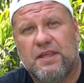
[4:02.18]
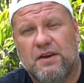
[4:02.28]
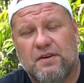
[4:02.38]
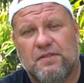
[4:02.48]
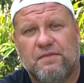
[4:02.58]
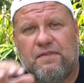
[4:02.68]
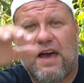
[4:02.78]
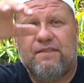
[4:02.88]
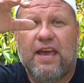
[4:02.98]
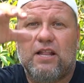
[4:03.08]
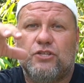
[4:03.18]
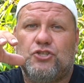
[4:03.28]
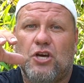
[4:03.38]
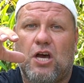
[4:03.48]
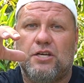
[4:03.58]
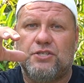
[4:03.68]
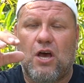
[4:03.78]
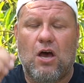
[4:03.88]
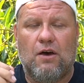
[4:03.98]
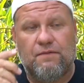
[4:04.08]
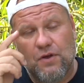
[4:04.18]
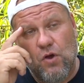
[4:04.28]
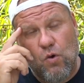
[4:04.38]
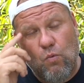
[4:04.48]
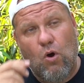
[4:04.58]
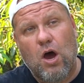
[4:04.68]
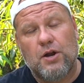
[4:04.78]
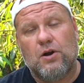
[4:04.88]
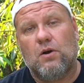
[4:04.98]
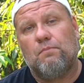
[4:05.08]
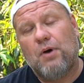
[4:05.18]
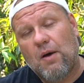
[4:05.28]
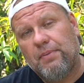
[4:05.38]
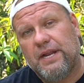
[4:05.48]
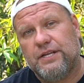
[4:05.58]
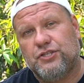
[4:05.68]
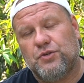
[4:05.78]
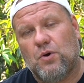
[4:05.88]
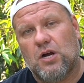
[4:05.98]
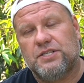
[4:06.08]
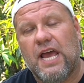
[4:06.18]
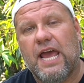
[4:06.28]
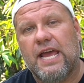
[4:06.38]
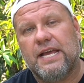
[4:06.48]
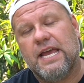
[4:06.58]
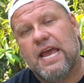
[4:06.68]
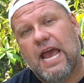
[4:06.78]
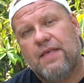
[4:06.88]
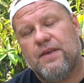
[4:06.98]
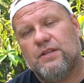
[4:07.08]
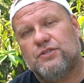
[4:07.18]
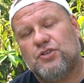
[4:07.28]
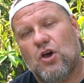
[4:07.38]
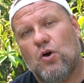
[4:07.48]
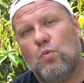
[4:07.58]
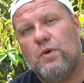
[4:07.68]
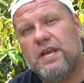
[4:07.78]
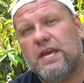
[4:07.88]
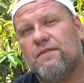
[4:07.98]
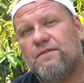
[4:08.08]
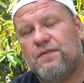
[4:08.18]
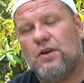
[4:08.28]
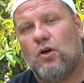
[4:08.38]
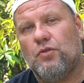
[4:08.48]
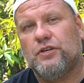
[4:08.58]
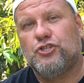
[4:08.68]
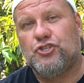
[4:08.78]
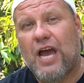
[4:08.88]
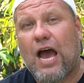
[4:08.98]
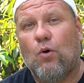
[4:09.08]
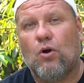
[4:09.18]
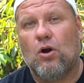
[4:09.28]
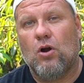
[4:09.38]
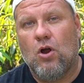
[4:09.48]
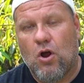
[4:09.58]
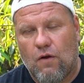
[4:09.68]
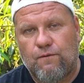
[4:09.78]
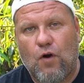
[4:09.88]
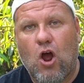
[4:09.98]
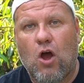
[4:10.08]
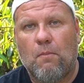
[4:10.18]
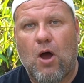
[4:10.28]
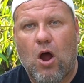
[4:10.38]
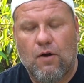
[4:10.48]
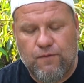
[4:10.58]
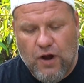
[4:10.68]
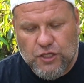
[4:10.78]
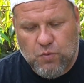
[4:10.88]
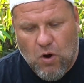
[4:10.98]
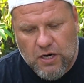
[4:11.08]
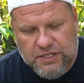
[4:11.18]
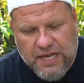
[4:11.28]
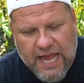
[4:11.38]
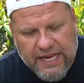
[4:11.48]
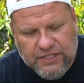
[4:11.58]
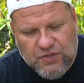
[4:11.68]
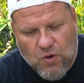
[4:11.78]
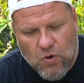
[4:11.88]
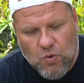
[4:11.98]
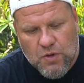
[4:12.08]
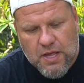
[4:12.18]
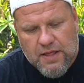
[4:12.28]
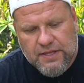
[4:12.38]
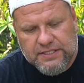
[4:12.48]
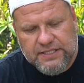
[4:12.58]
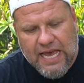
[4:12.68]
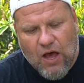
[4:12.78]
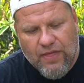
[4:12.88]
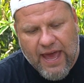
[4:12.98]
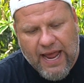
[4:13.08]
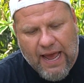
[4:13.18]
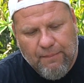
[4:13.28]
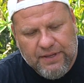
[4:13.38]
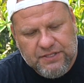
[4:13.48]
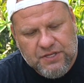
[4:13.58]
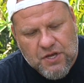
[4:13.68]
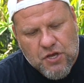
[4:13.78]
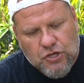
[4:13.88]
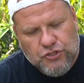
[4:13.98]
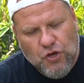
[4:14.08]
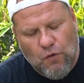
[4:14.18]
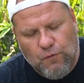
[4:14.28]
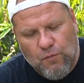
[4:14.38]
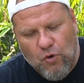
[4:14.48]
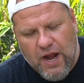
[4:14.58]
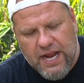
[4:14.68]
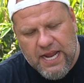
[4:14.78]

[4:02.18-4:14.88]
the 5-gallon jugs of water, pump it into our tank, and then so we can fill the shower from our freshwater tank. And so this is how that happens. So from right